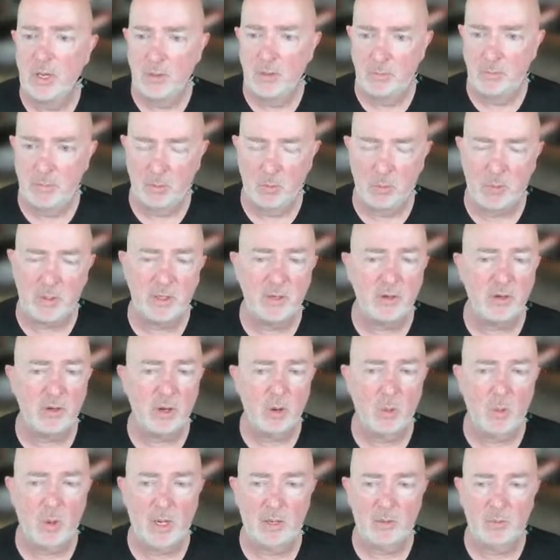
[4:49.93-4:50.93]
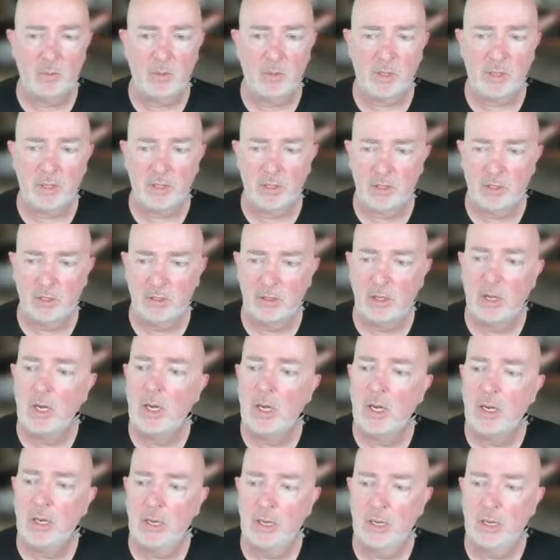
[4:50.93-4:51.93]
But we can go out and we can
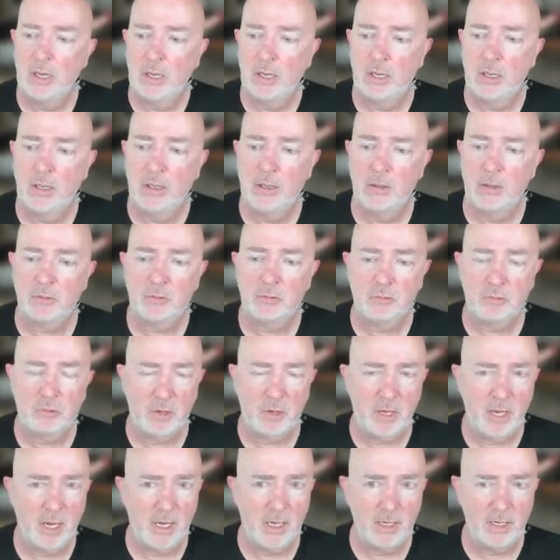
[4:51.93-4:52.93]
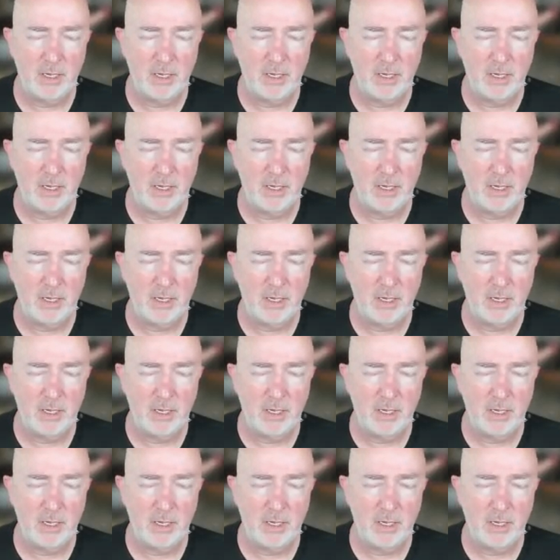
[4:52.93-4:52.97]
create